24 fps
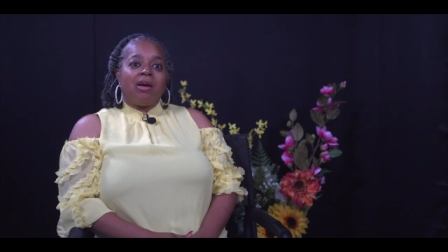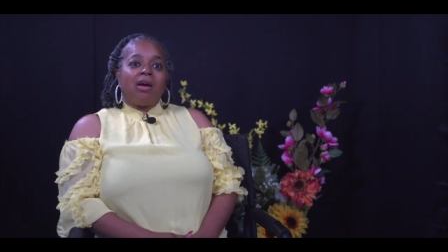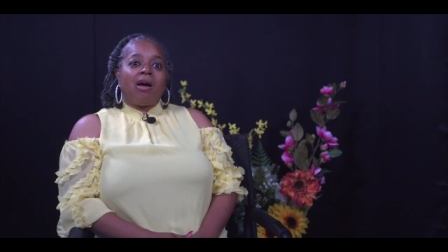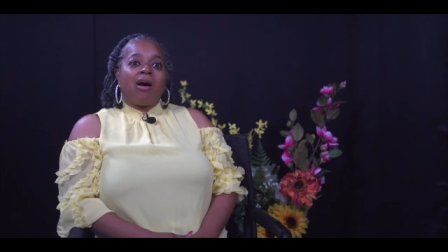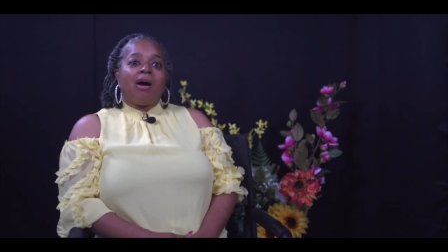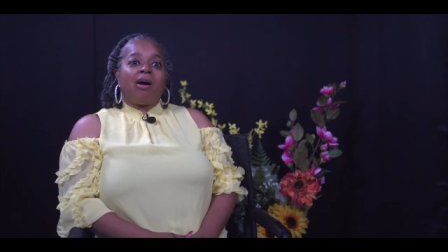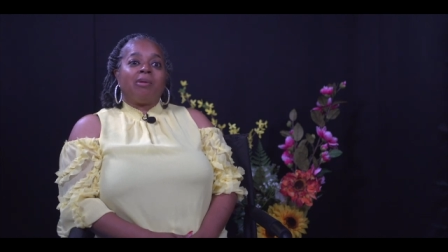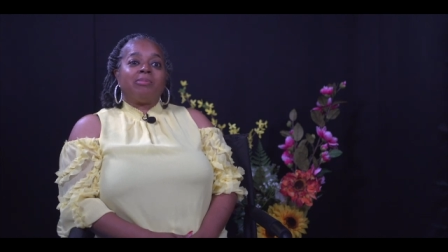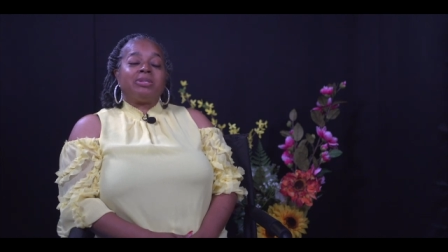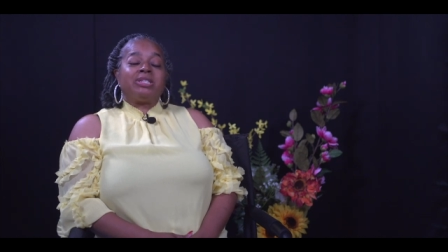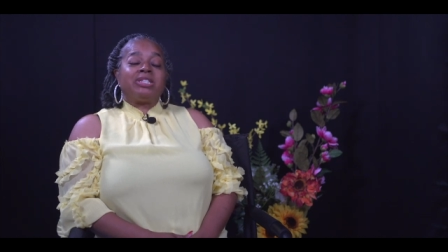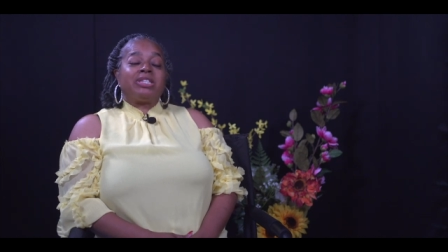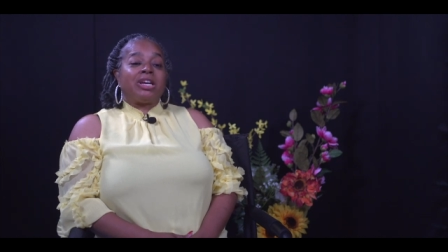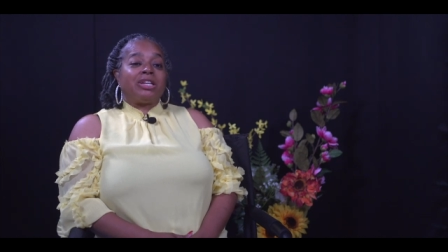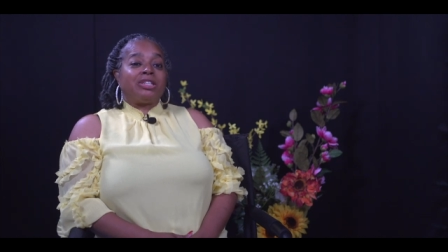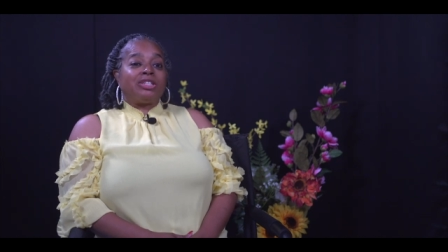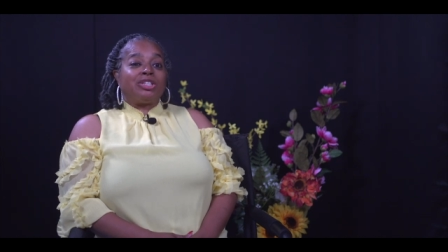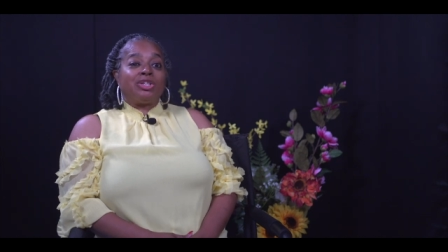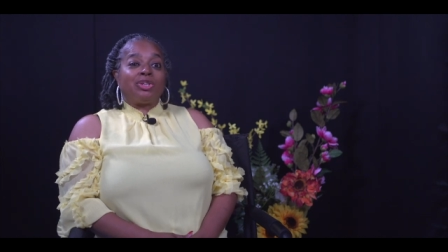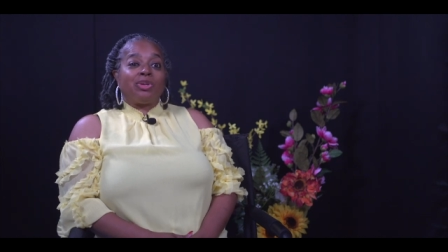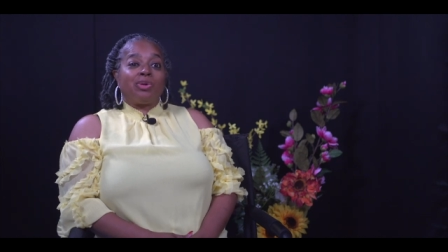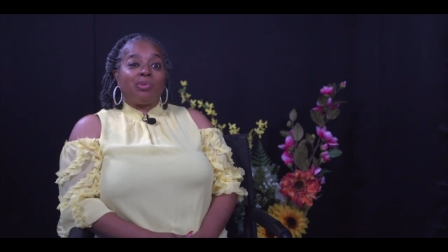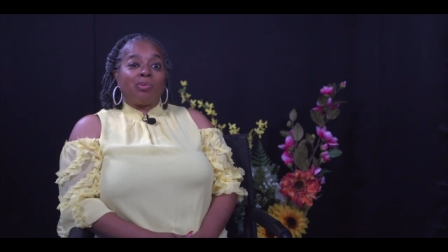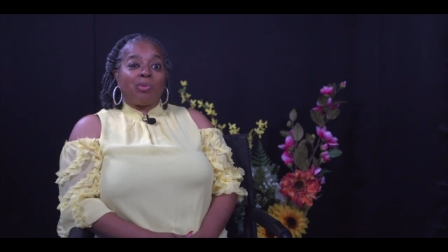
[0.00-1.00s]
um,
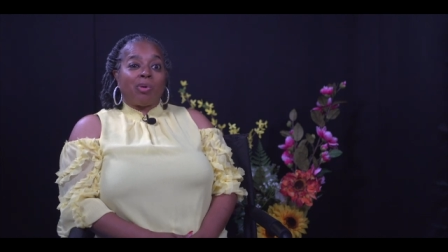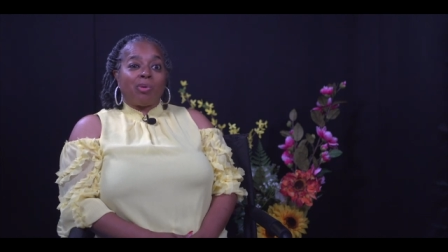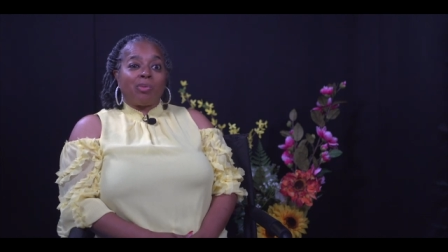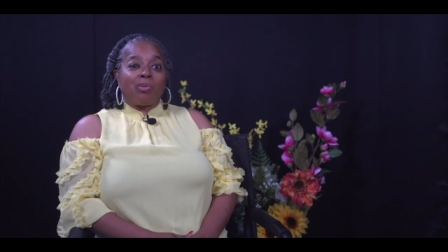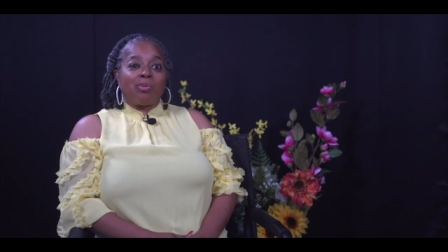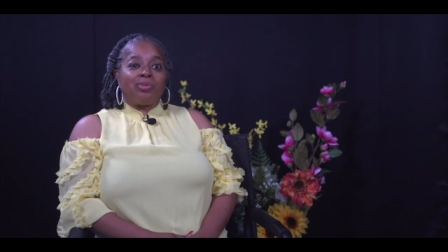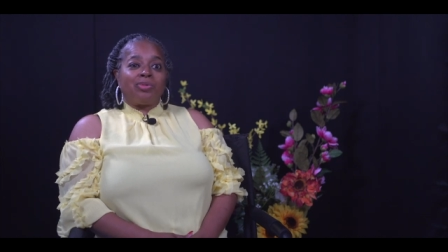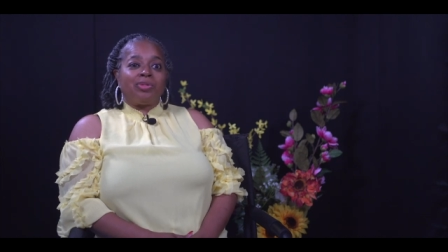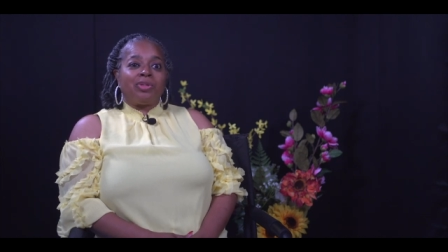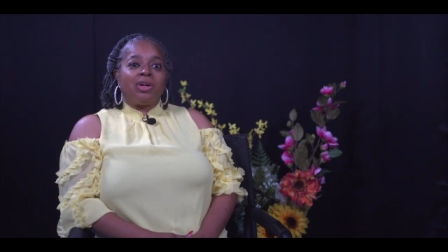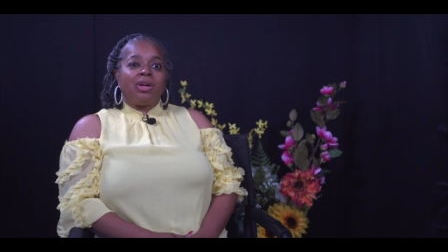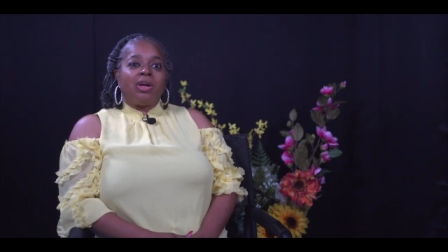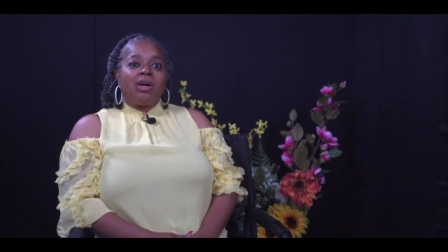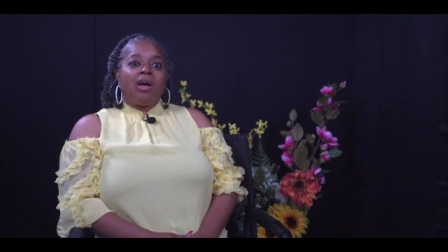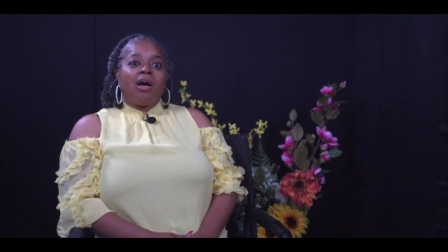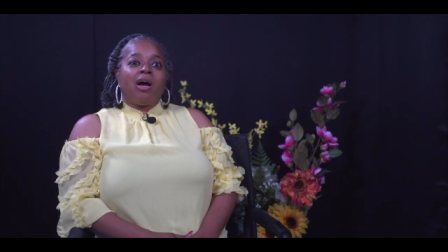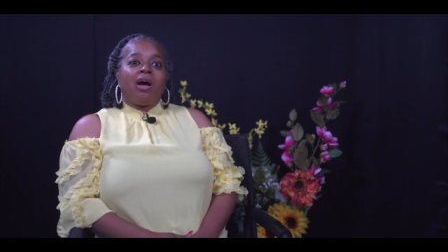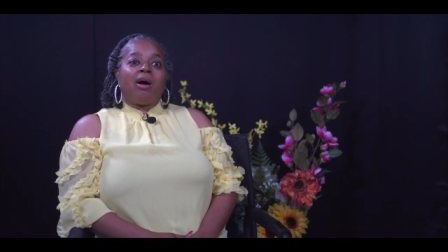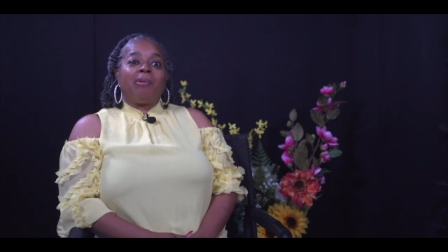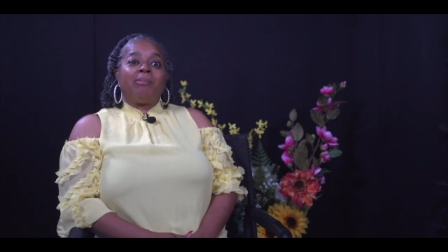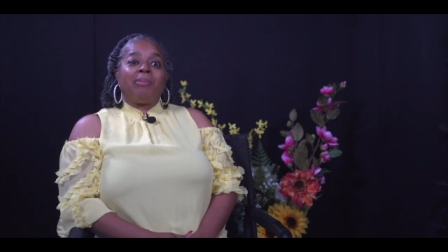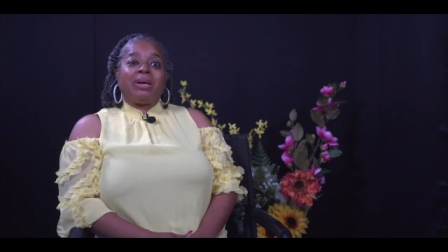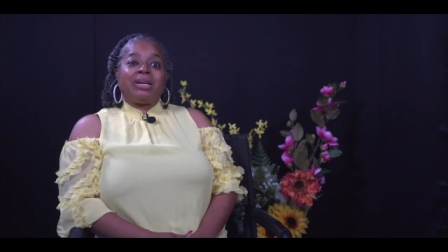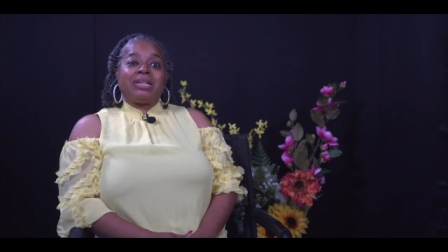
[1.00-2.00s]
stunting growth,
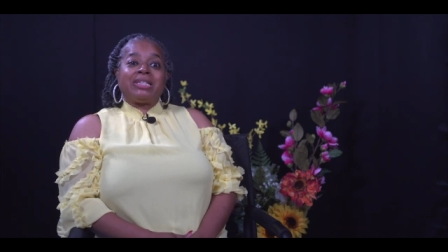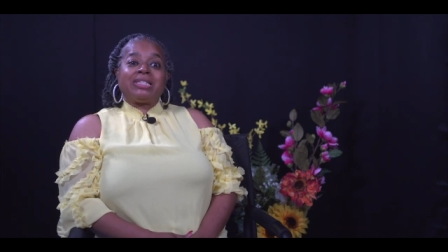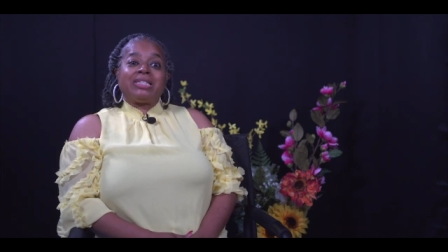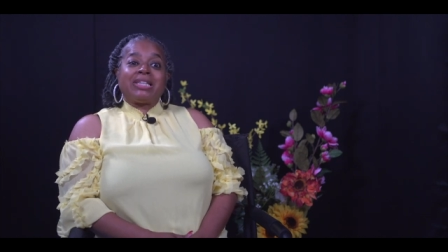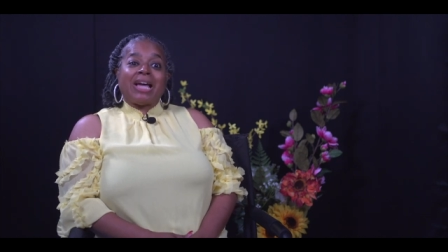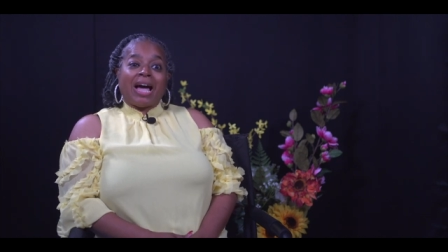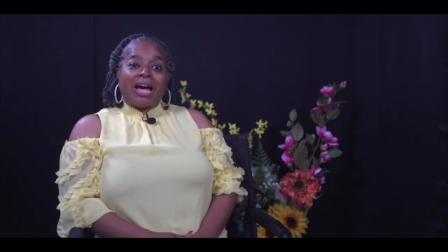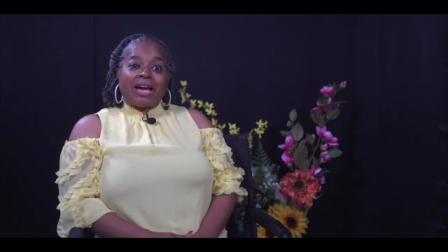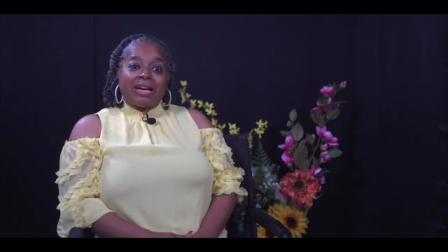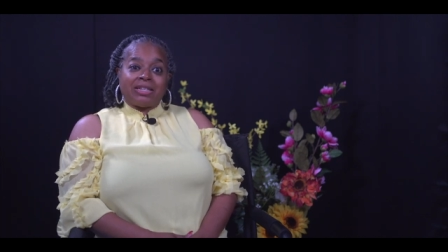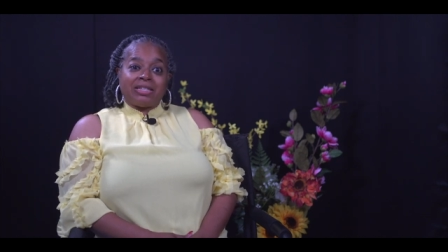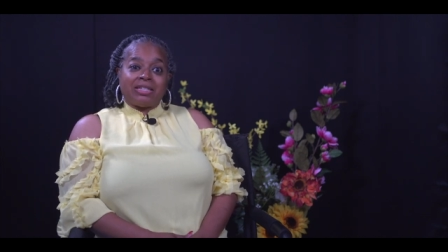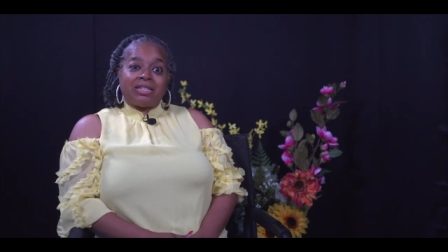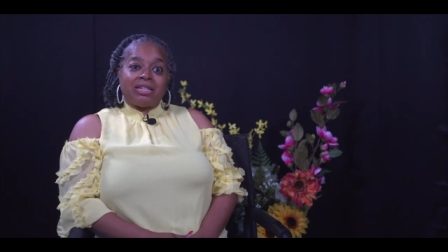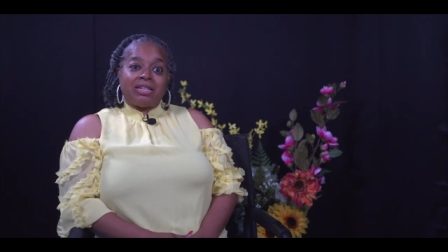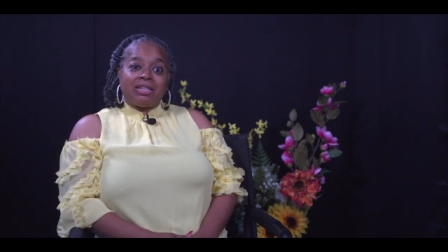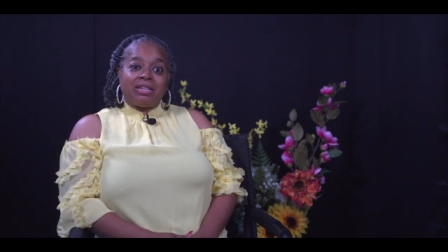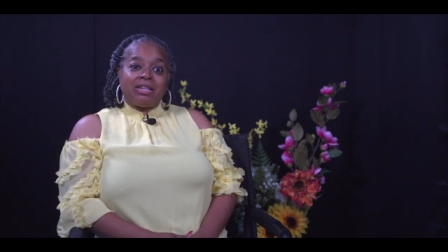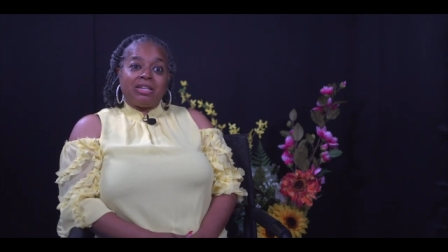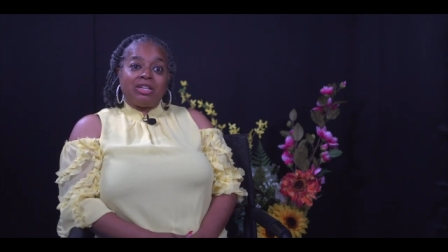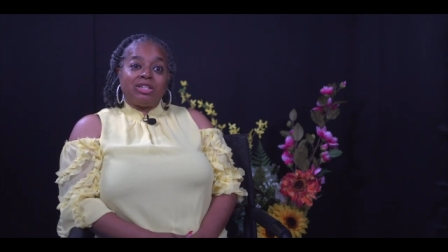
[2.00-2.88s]
Um, anxiety,